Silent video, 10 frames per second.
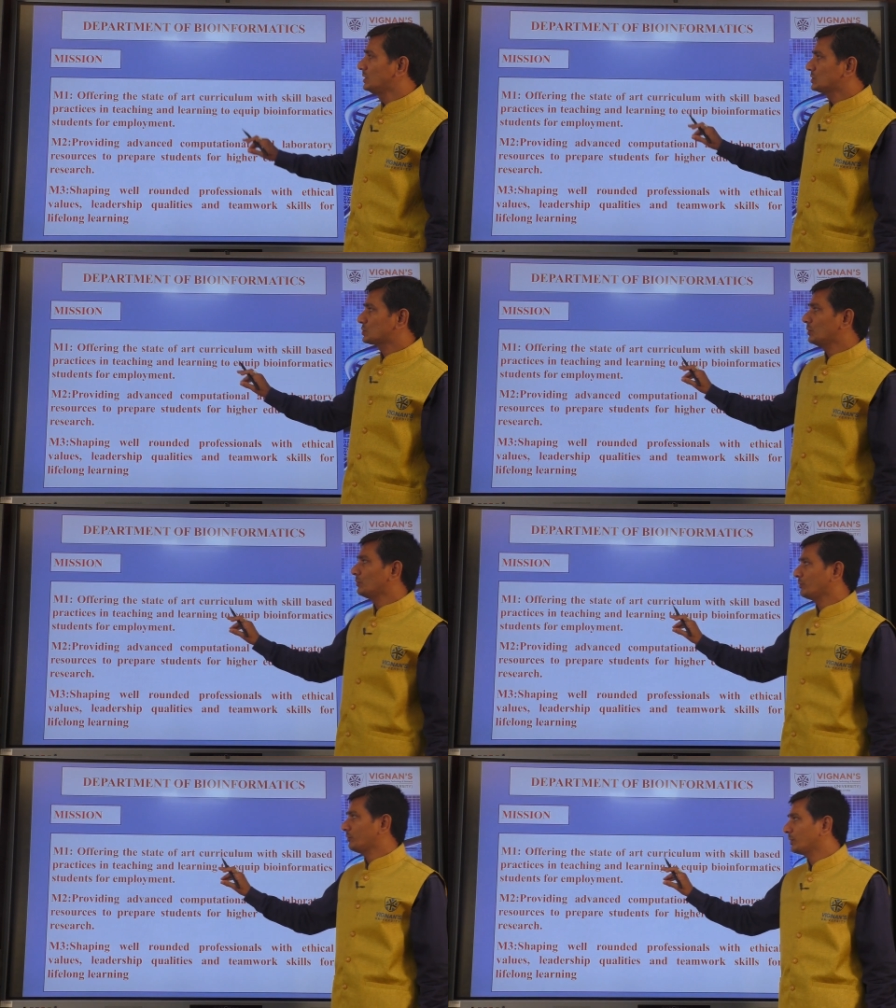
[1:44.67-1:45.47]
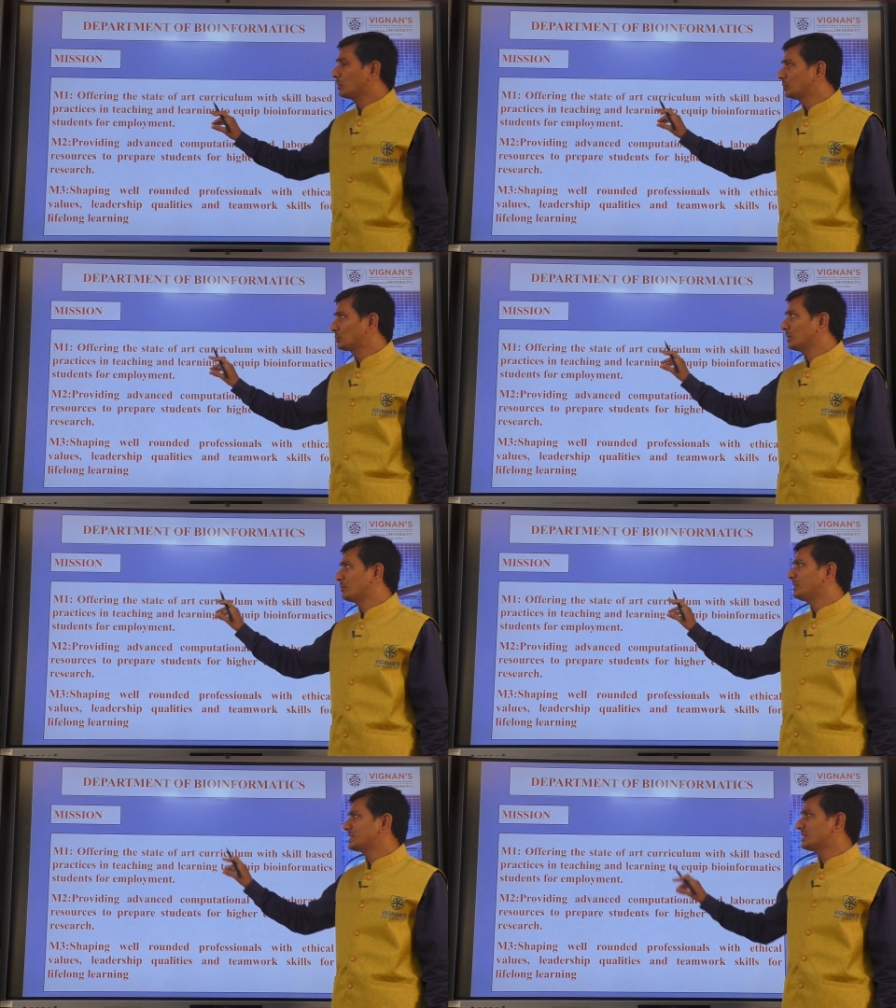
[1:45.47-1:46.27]
So, if you go through the
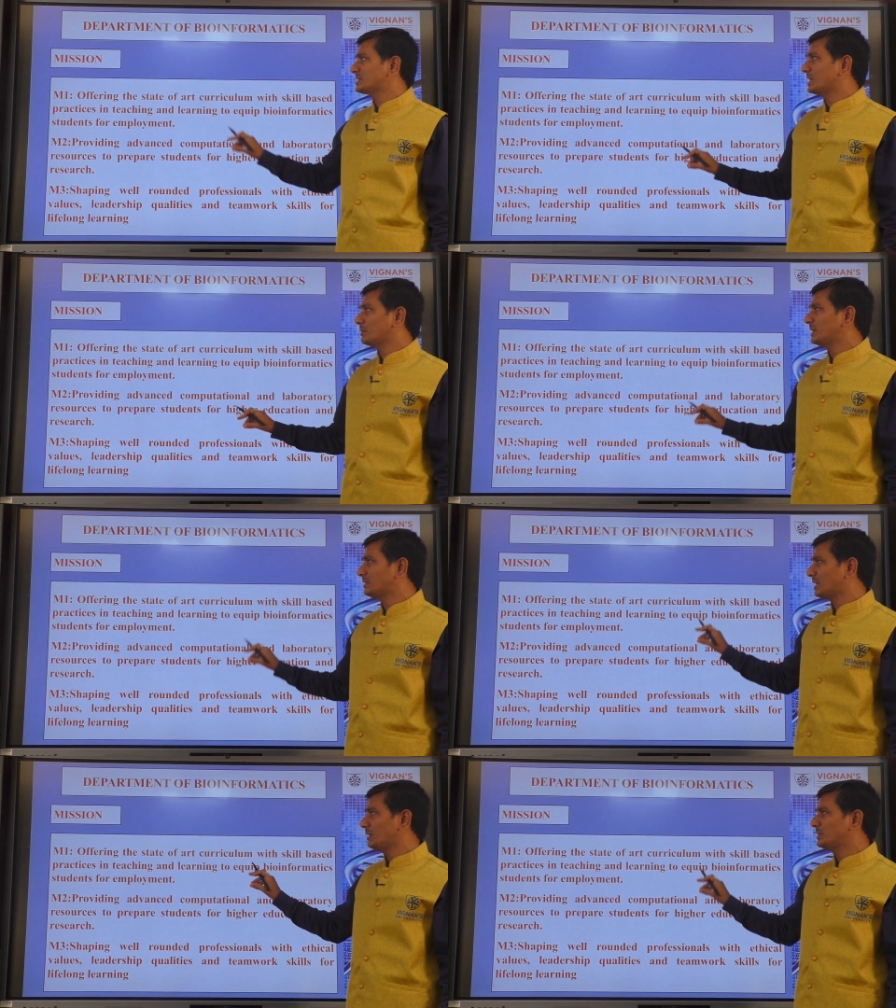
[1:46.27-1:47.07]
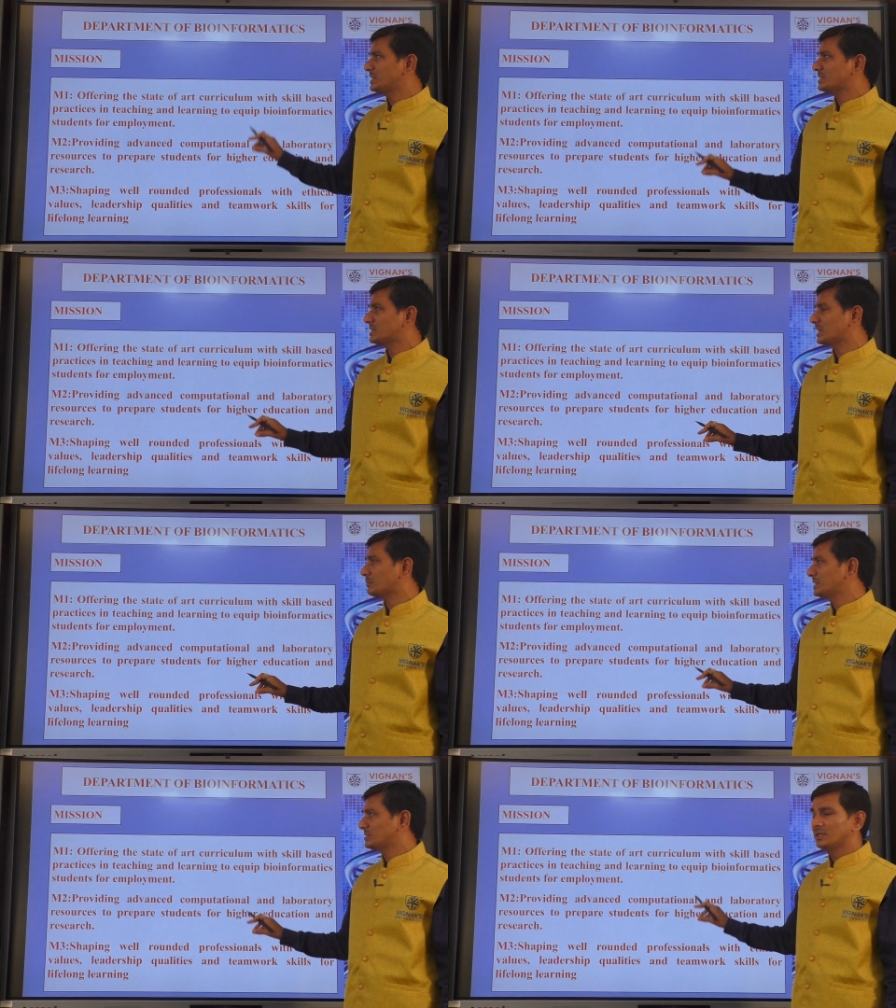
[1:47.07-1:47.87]
mission statement, 3 mission
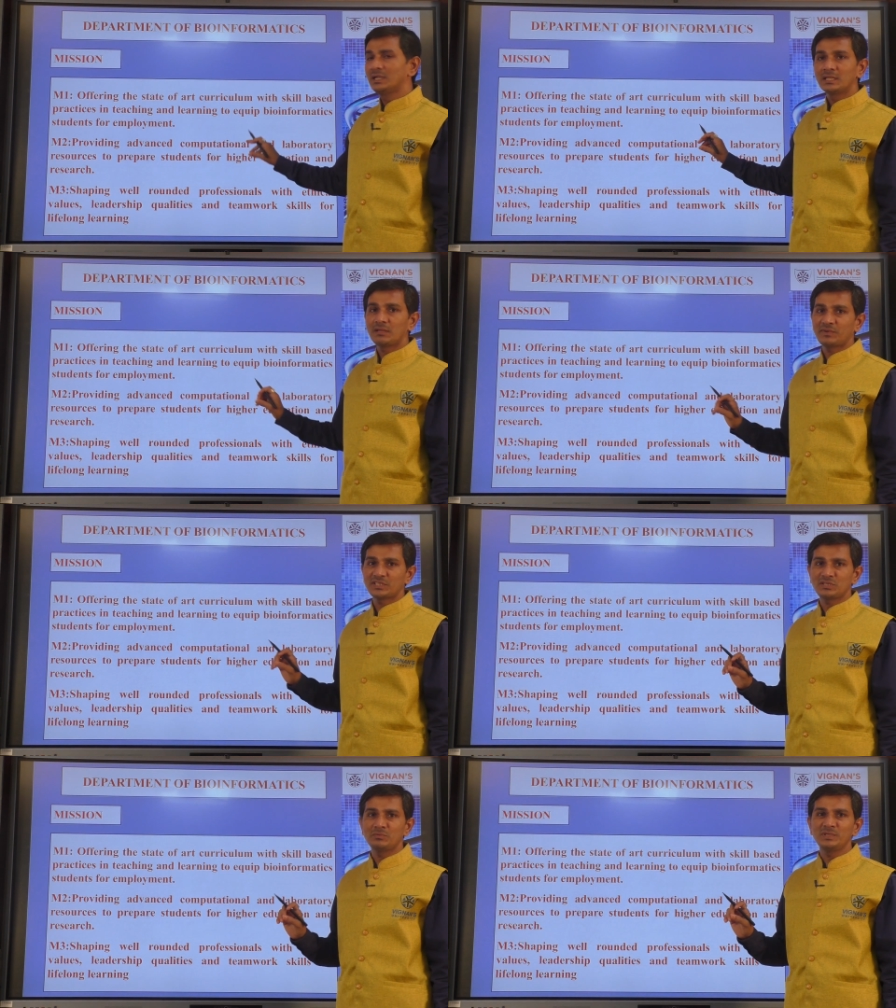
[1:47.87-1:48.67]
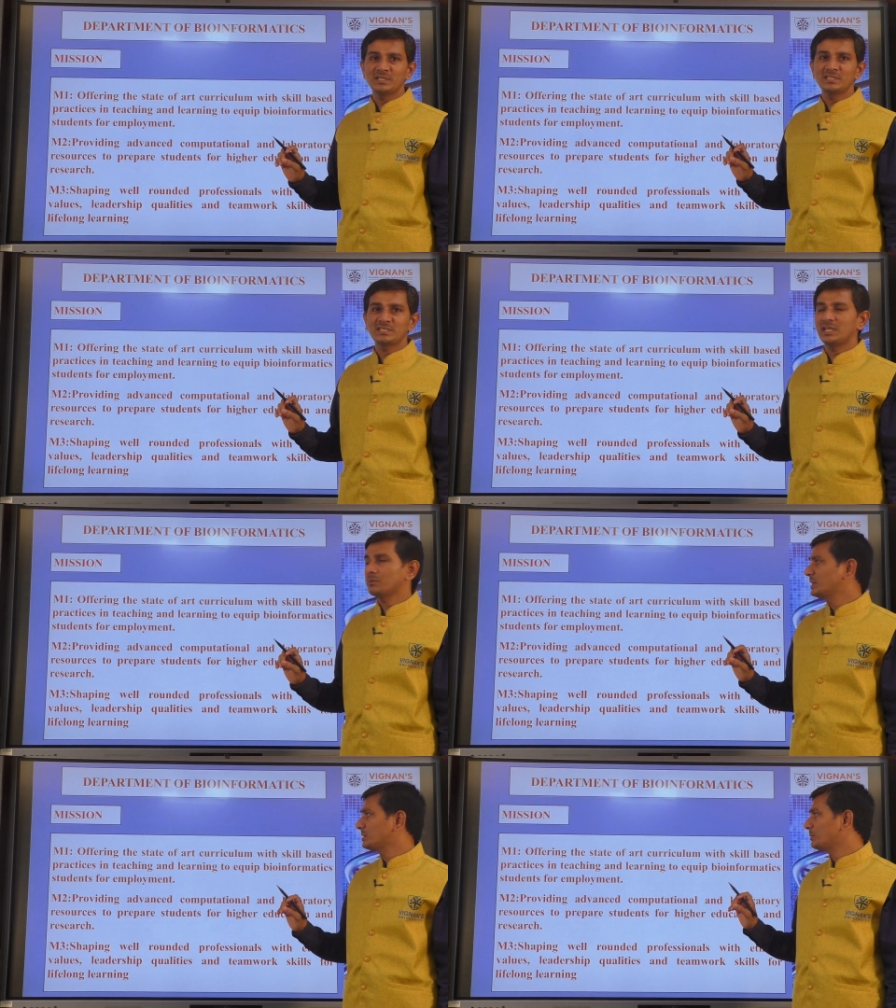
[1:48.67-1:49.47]
statements, the first mission
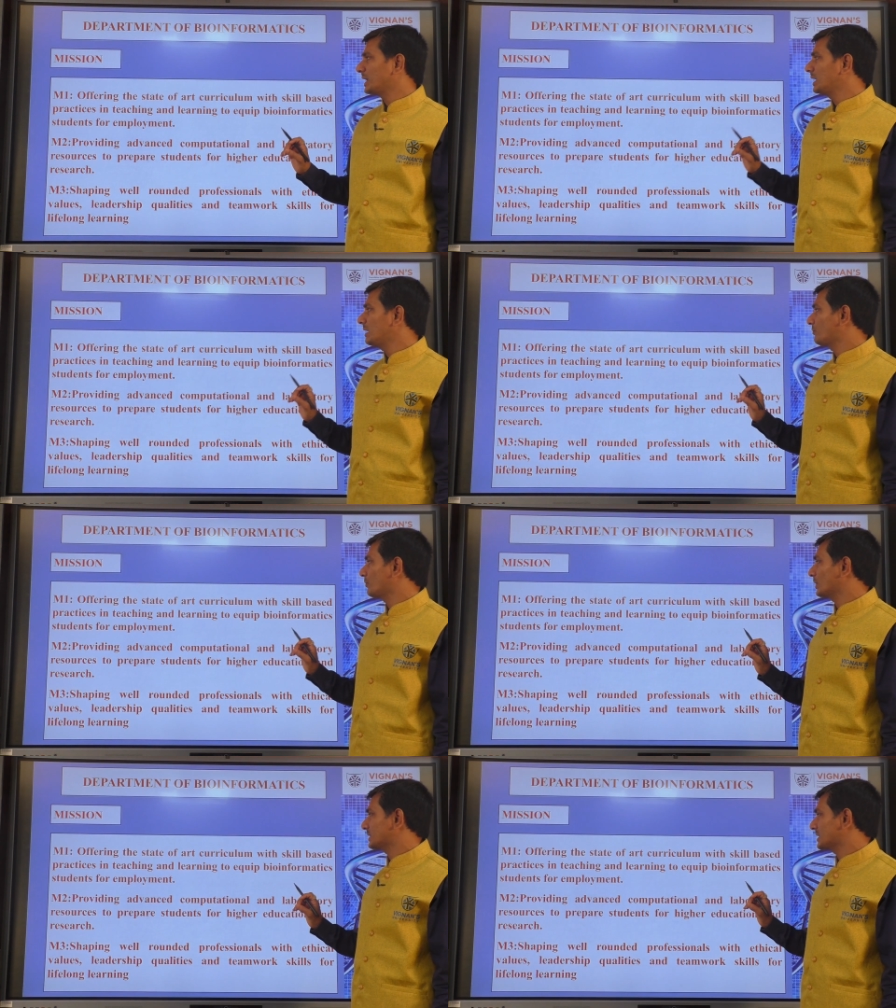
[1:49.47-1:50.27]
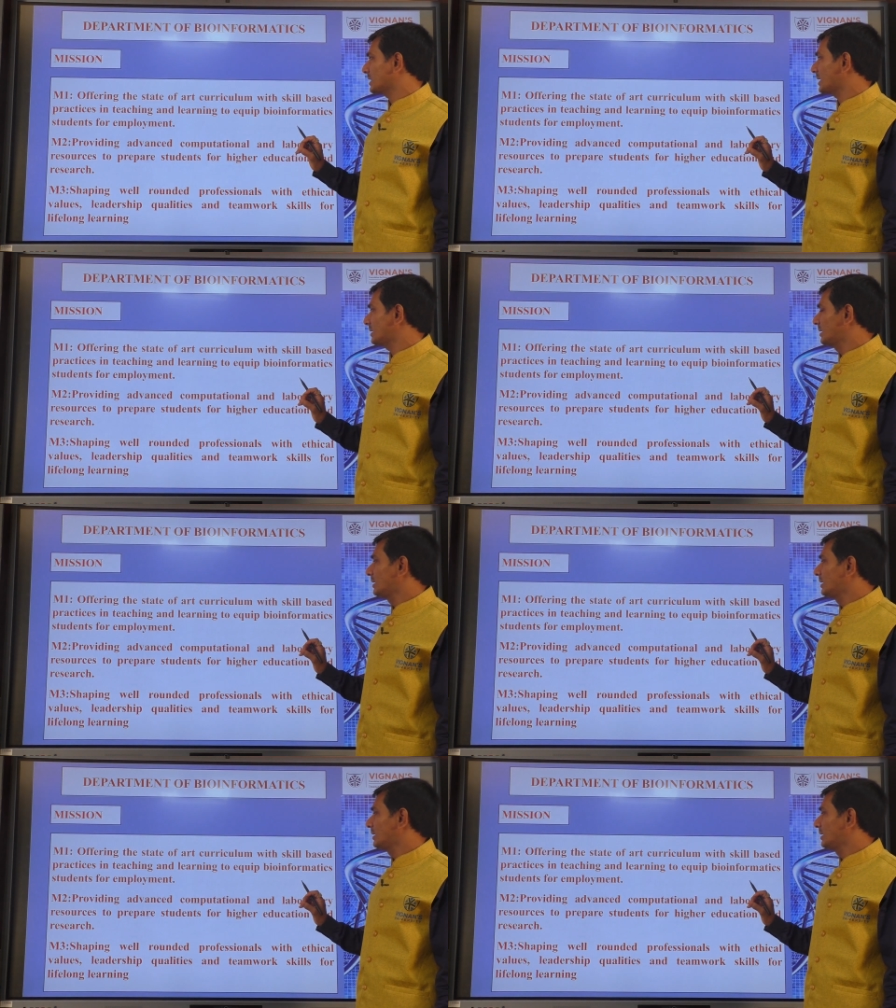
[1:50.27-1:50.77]
statement mainly focusing on